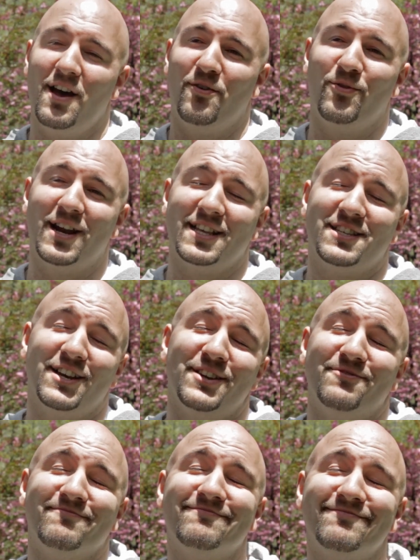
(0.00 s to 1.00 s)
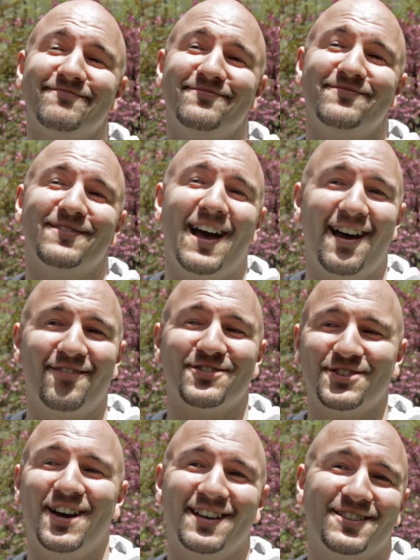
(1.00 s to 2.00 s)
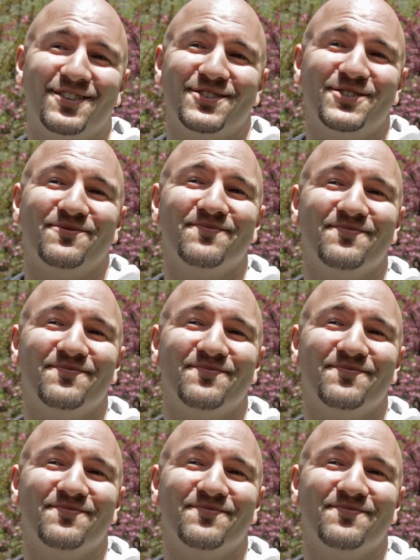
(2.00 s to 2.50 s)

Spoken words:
what'd I tell you? I told you.